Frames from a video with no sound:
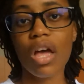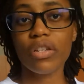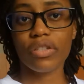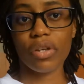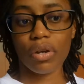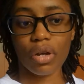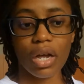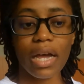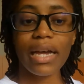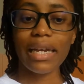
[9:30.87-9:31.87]
So
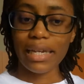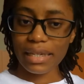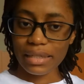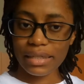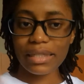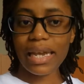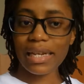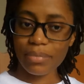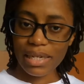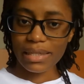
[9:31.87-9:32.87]
he
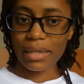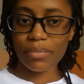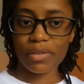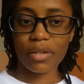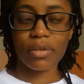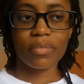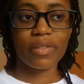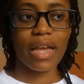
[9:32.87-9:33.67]
takes my symptoms